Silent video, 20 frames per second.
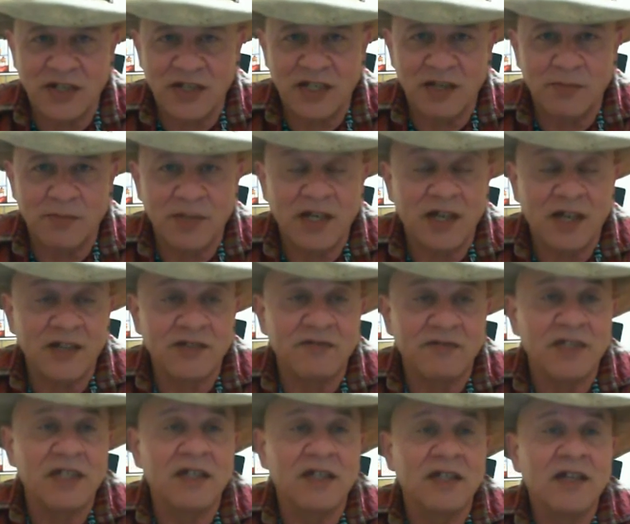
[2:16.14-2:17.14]
And because of
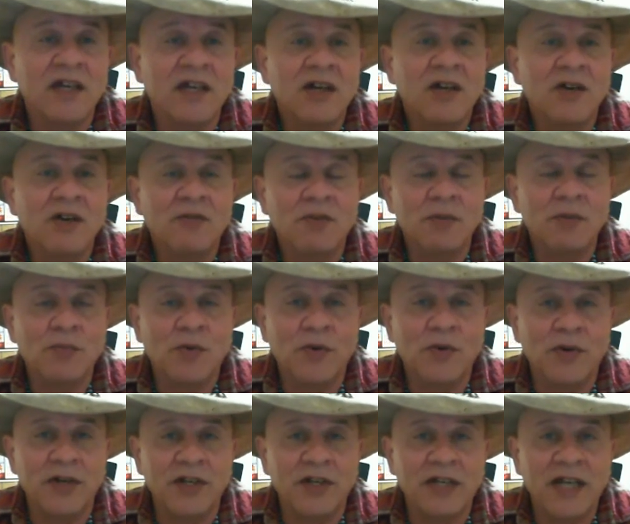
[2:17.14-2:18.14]
the
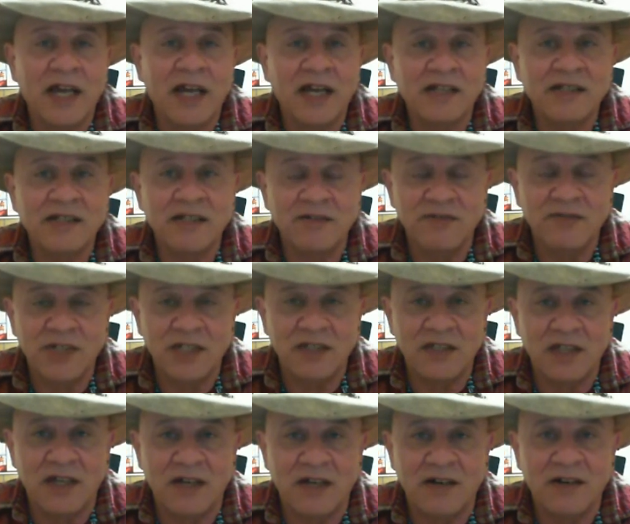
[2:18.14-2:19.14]
reported activity
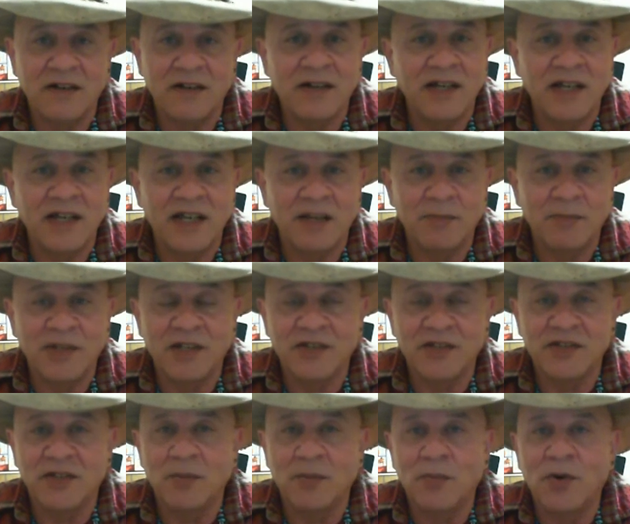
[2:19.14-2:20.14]
there and
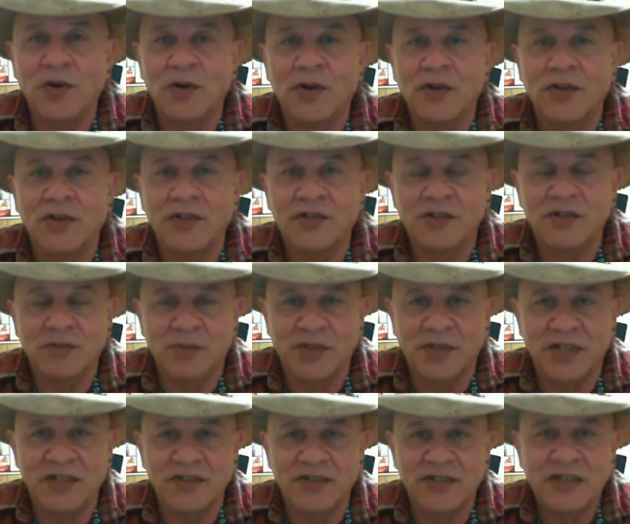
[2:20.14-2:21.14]
because of the murder that took
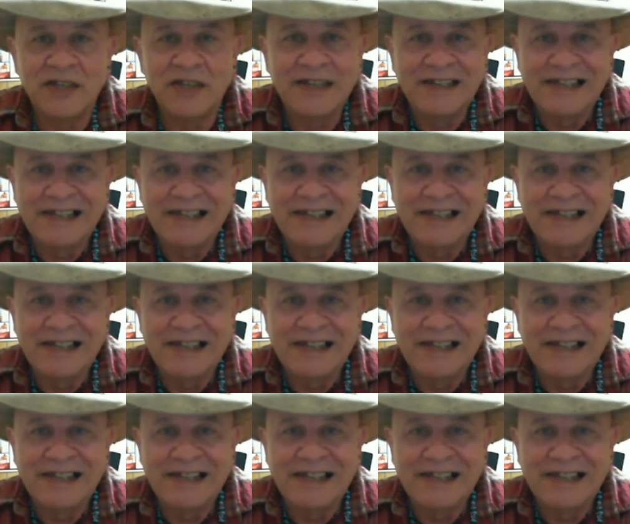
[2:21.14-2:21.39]
place,